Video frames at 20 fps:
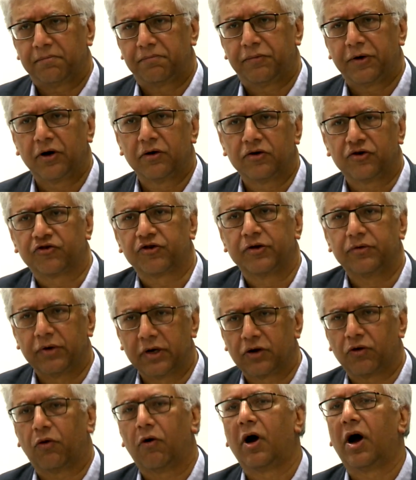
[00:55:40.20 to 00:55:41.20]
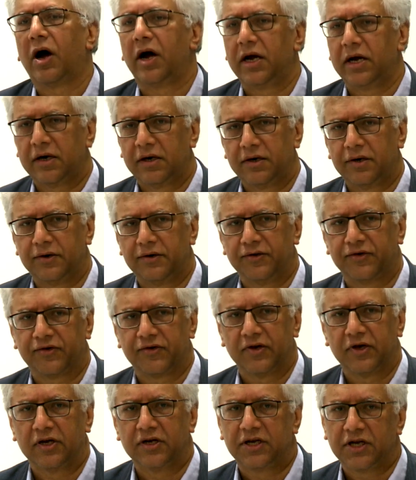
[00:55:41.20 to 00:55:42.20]
poetry
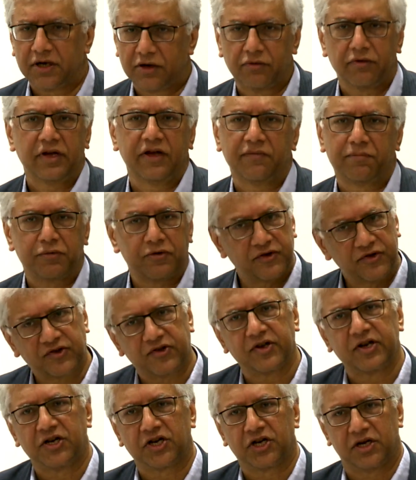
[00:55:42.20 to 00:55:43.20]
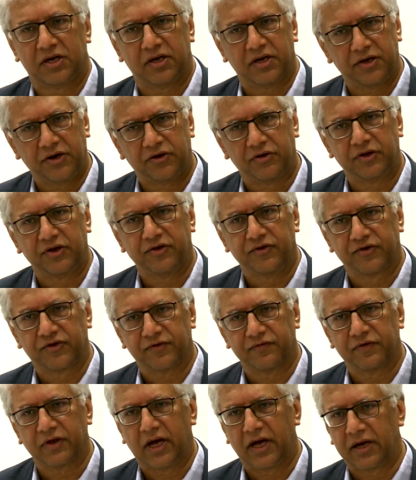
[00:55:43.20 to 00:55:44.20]
requires a degree of precision in your use
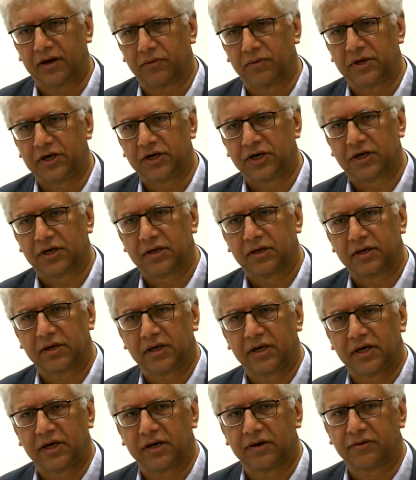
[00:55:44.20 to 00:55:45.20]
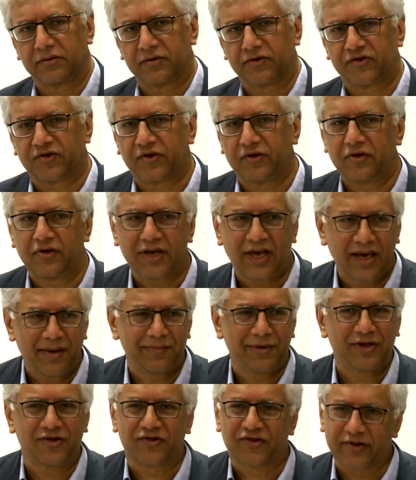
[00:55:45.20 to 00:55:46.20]
of language. You know? So you
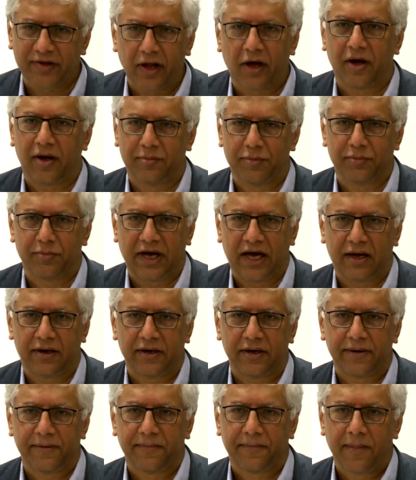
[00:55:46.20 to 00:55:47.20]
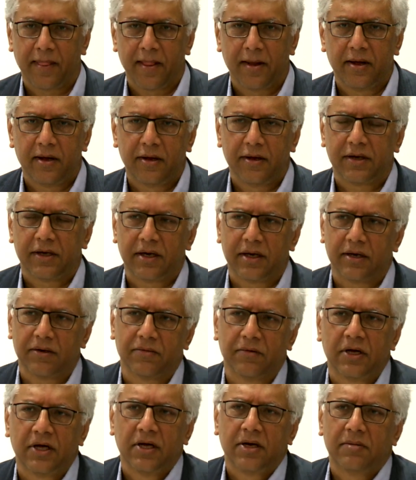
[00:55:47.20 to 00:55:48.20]
can't be a slob about it. You know?
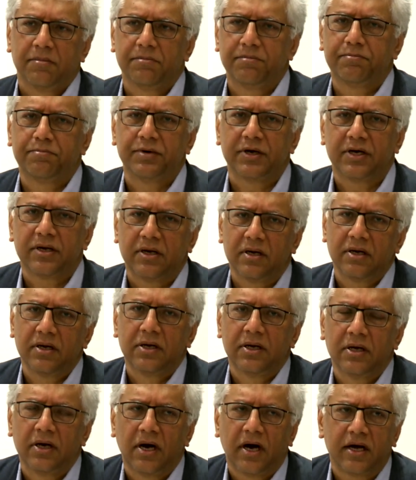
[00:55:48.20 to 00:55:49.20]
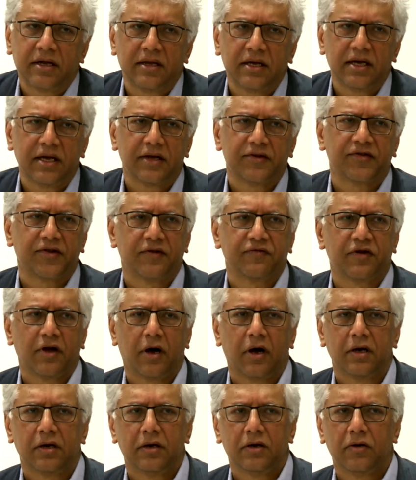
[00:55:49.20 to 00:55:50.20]
But I think as I've
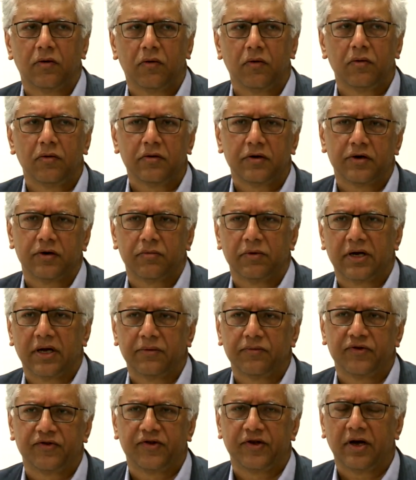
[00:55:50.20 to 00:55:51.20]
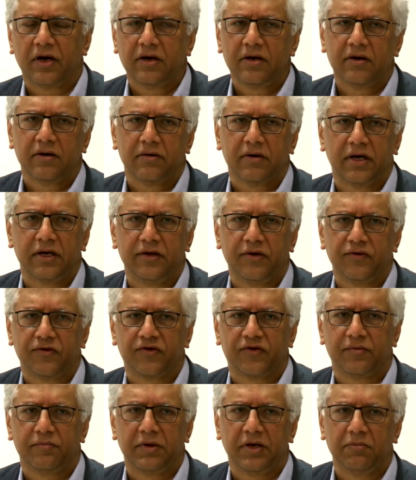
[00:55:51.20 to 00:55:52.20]
gotten older, when I was younger, I
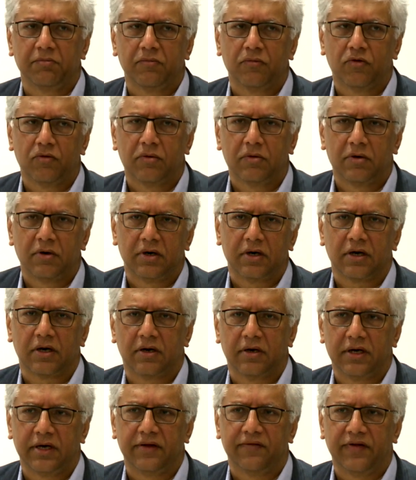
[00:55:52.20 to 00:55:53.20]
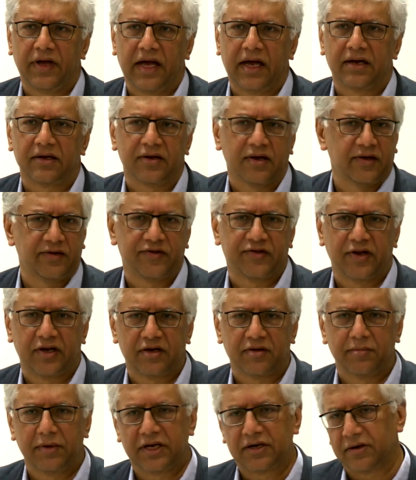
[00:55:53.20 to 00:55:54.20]
used to be more kind of
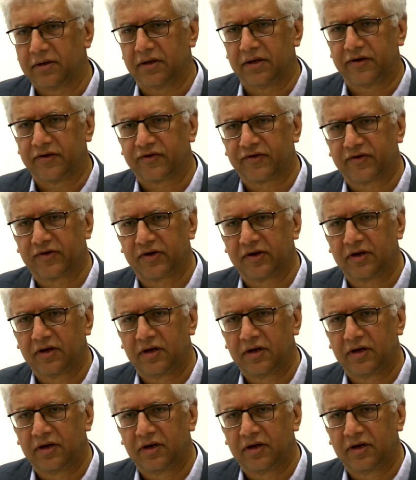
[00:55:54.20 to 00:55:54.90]
anti-sentimentalist.